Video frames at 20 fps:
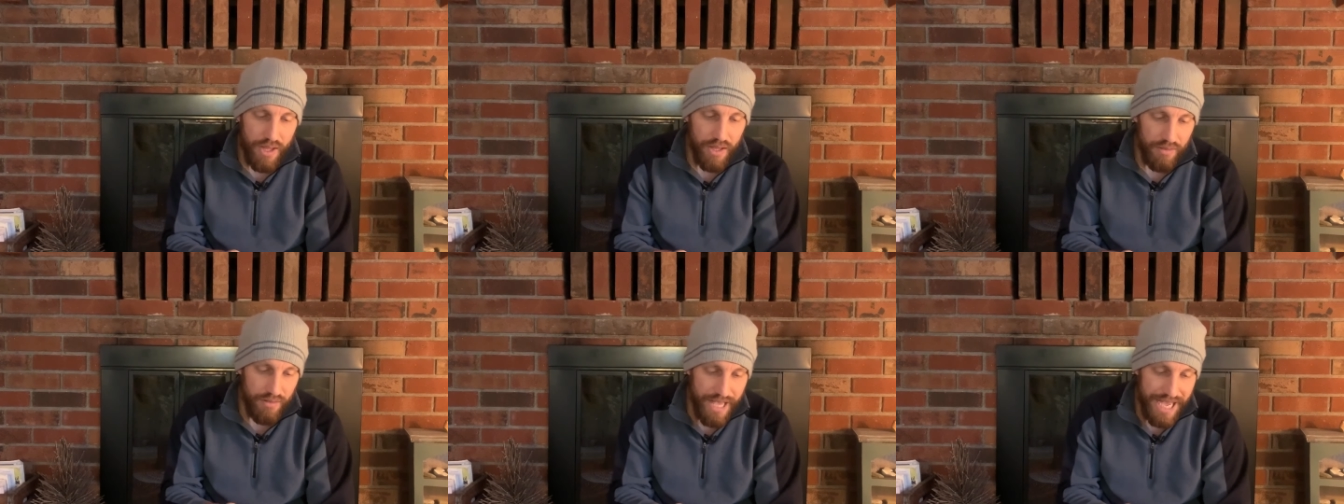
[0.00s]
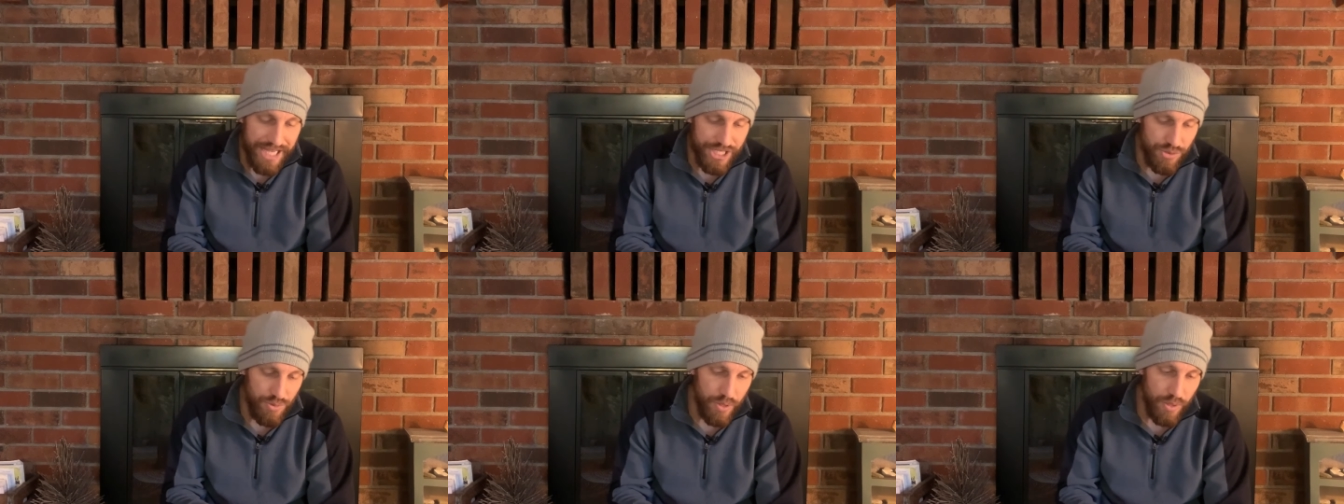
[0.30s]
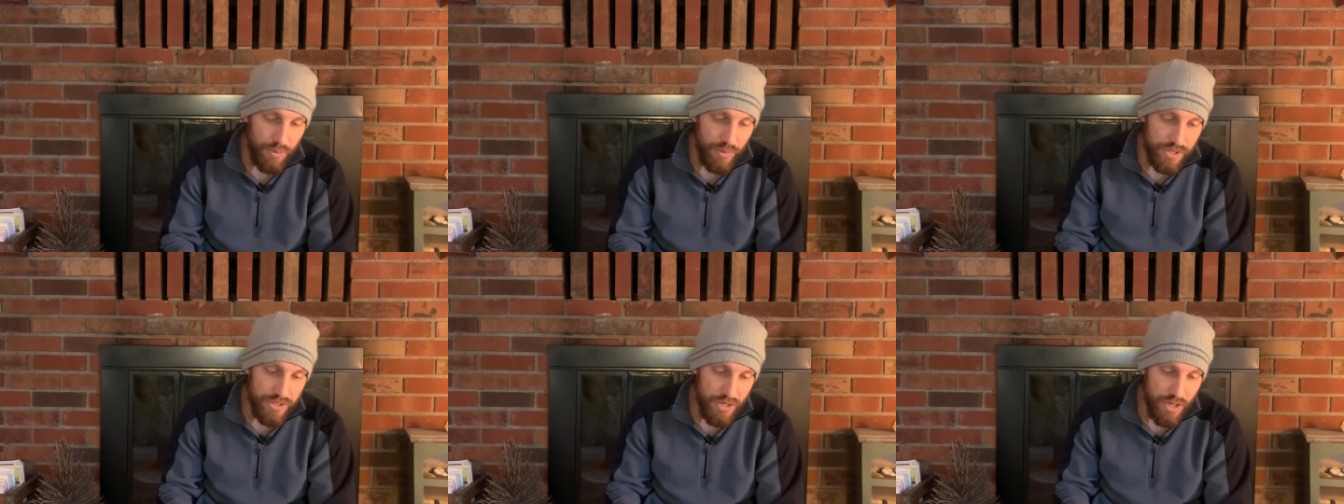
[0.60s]
last
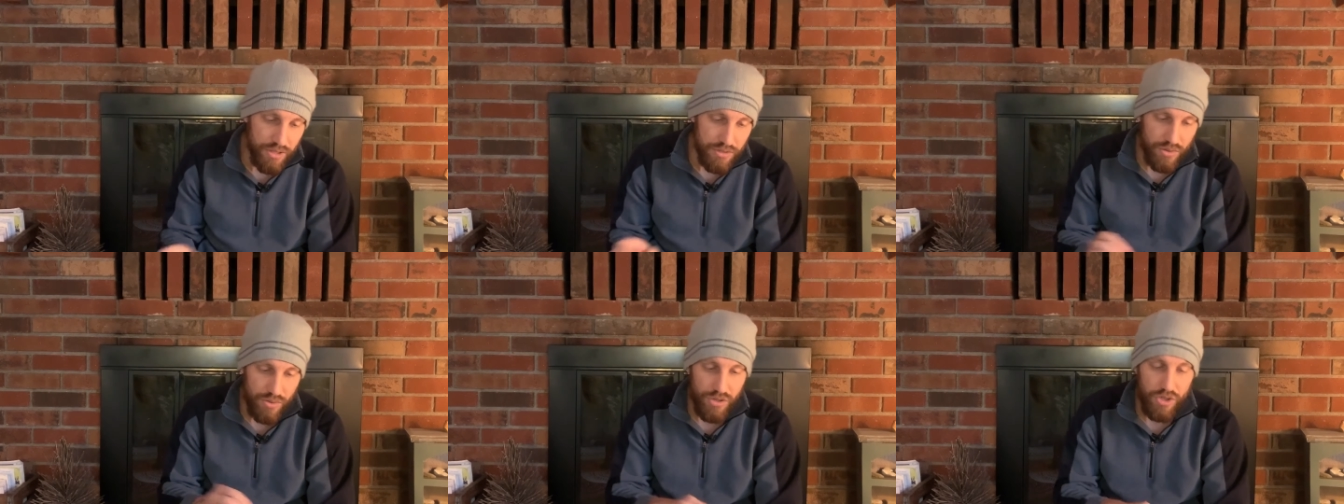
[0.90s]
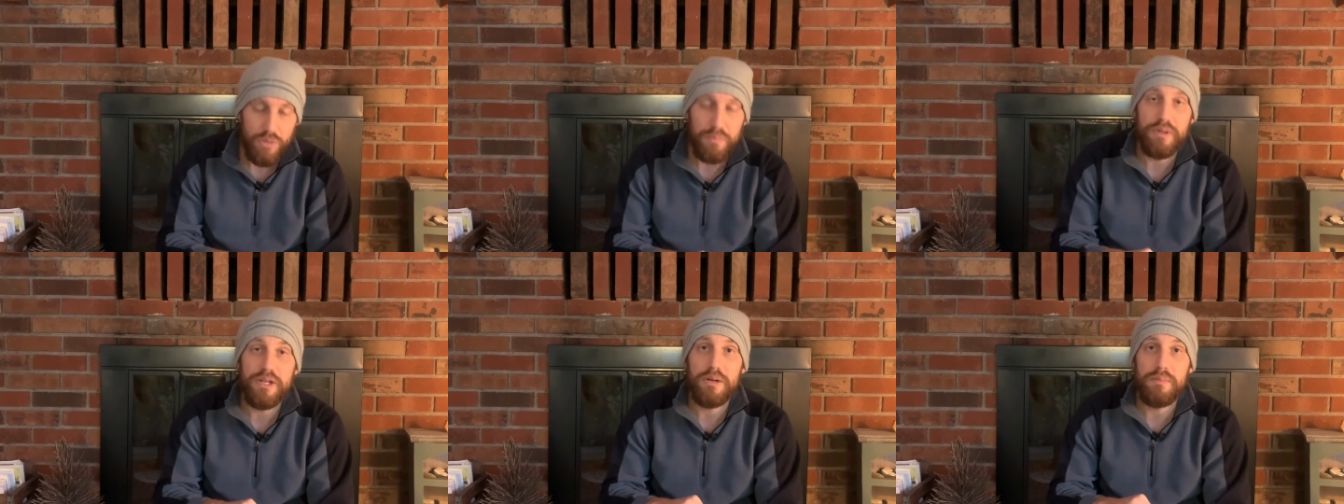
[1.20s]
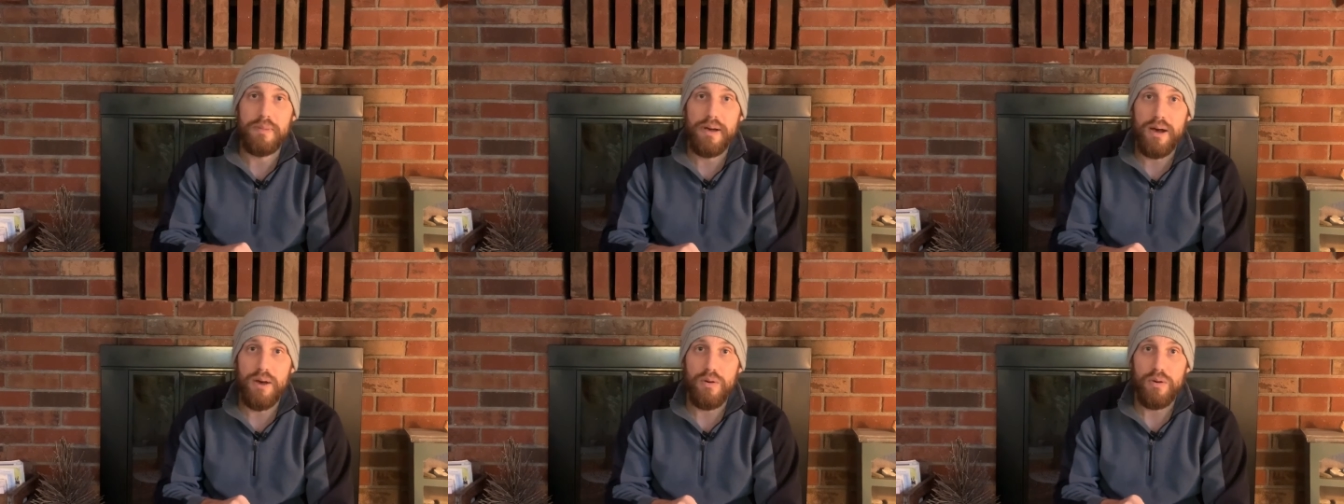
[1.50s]
week we talked a little bit
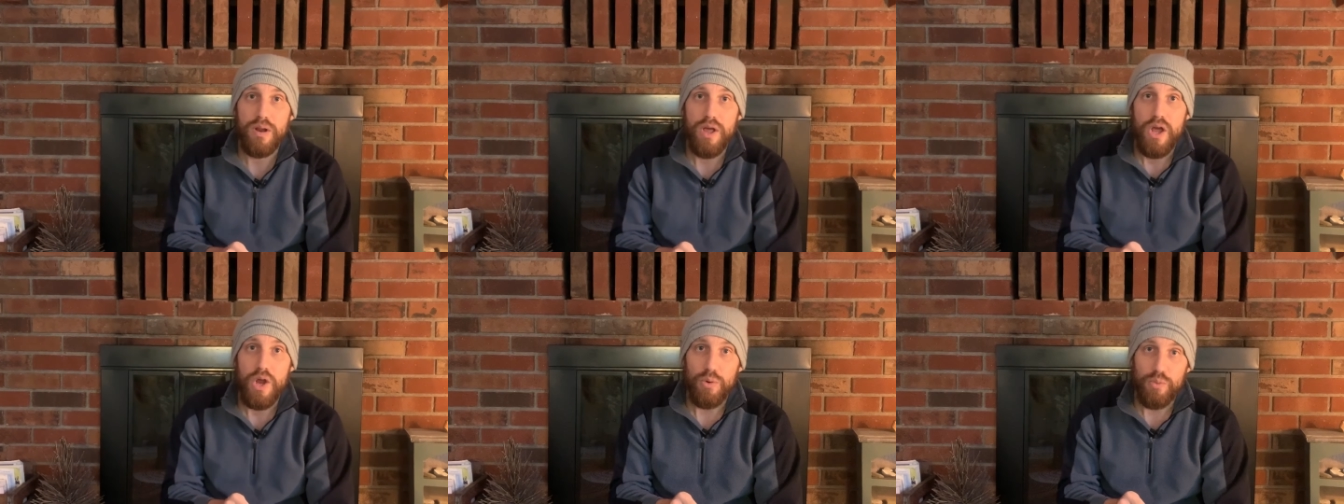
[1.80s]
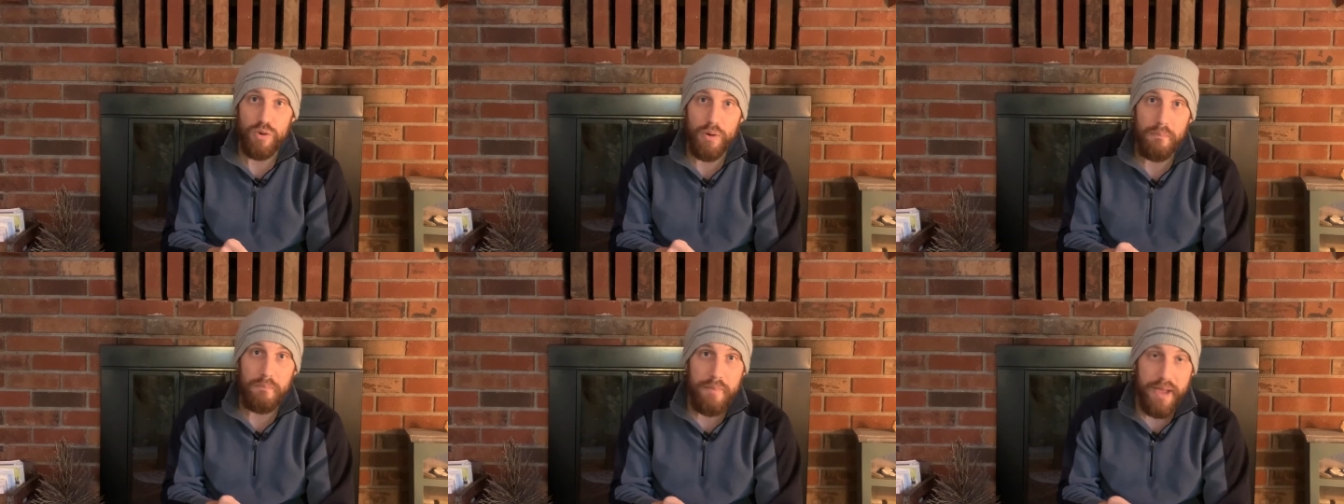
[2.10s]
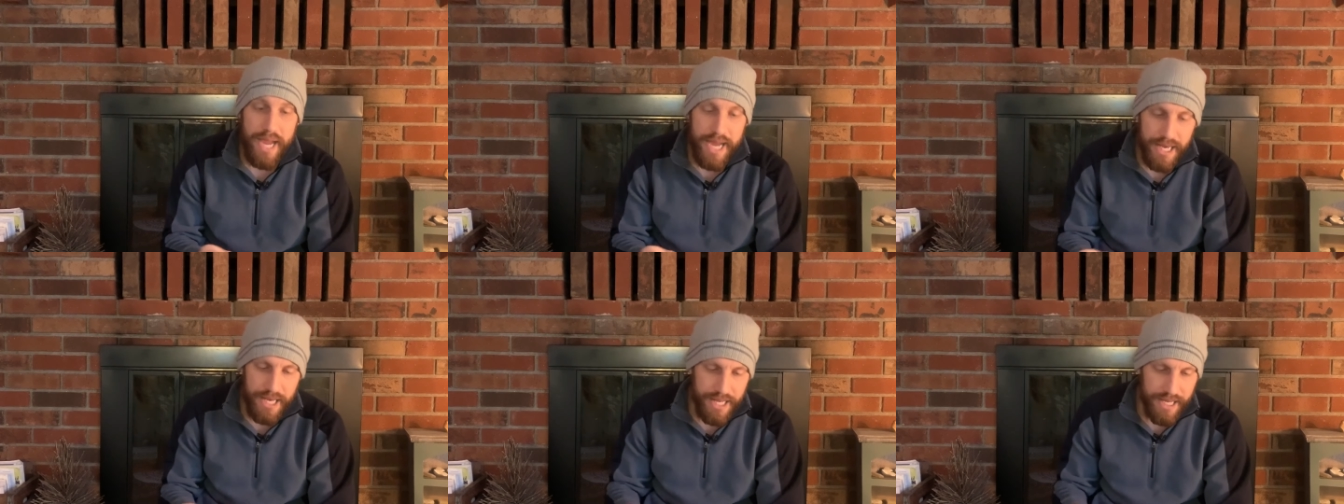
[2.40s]
about
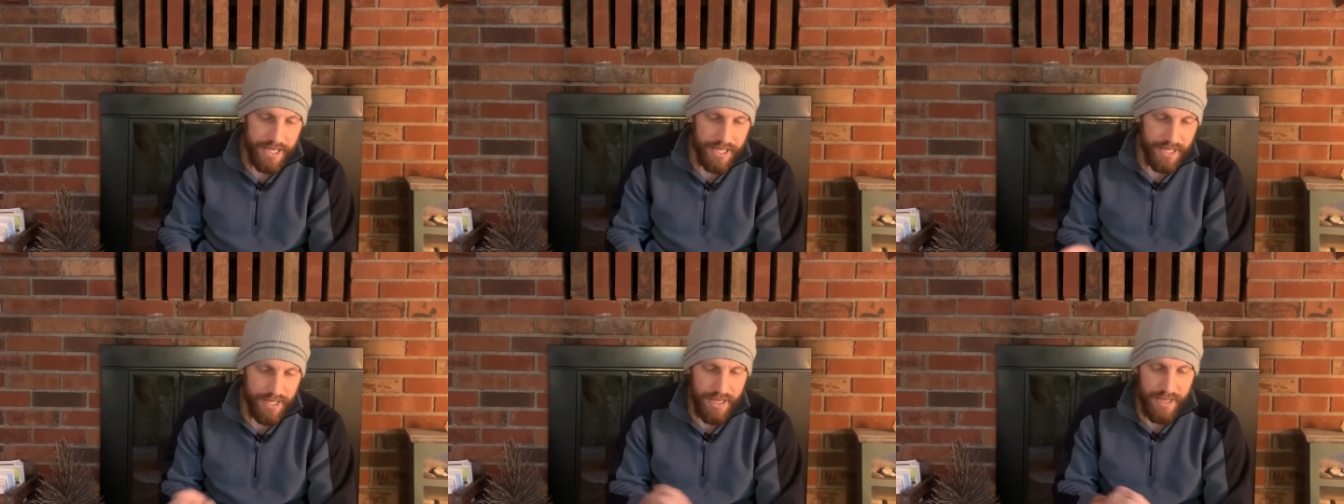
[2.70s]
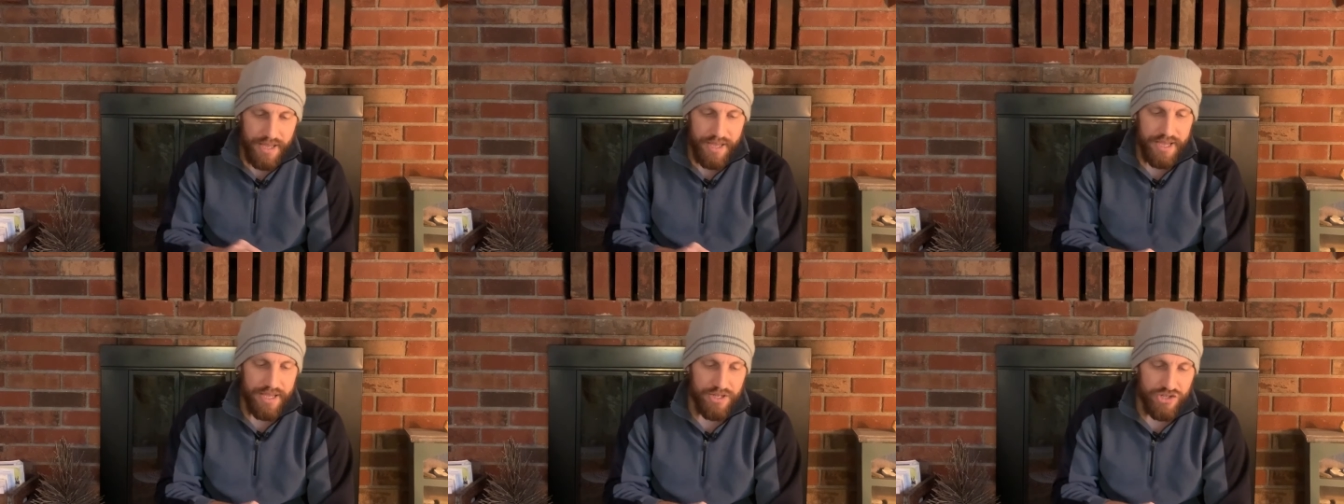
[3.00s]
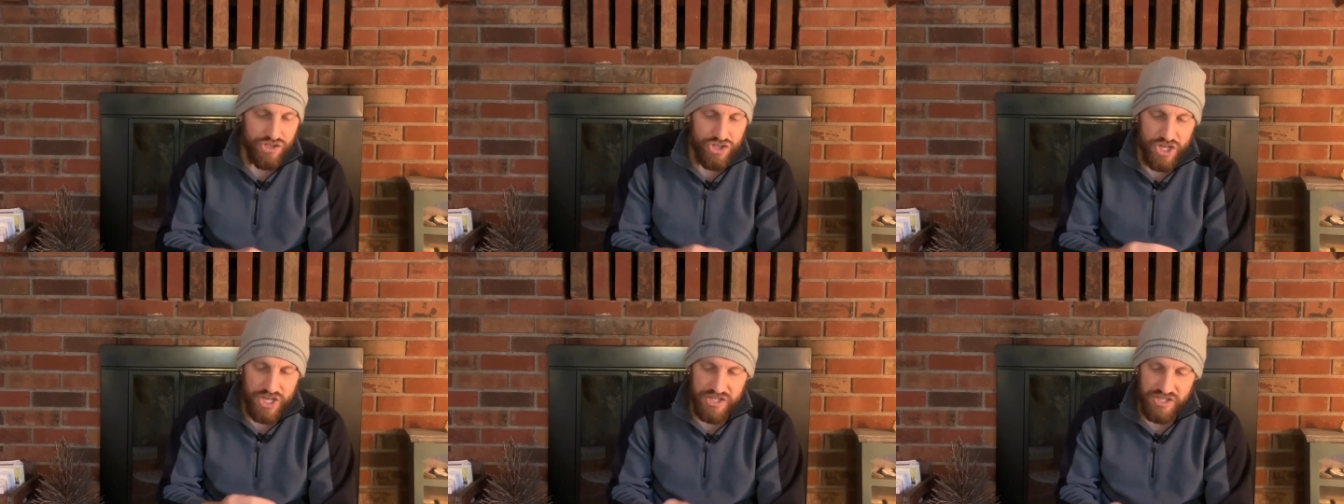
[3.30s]
remaining
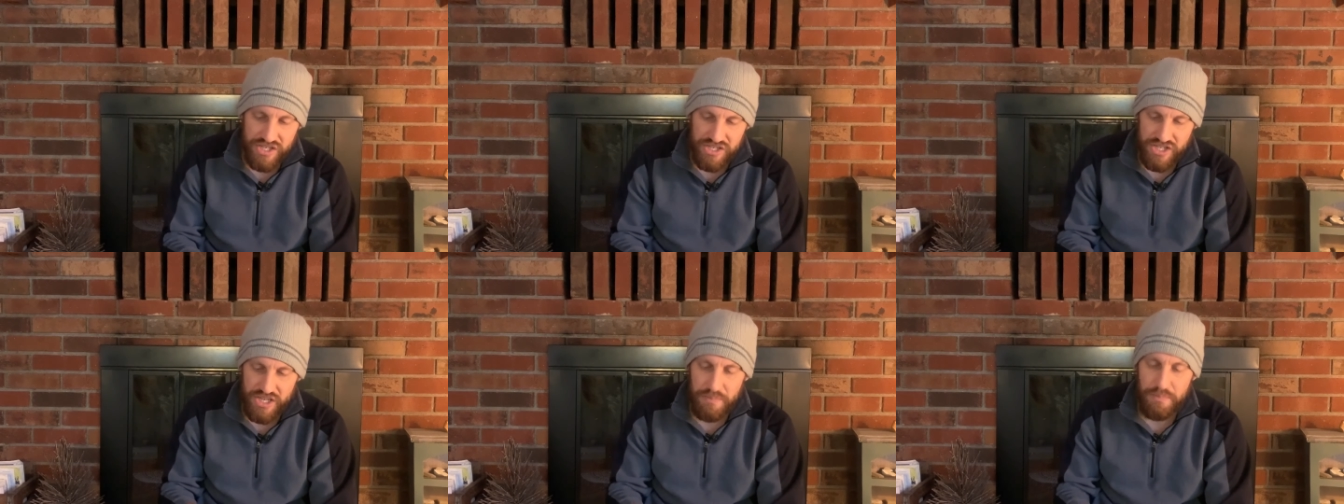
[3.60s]
in Jesus,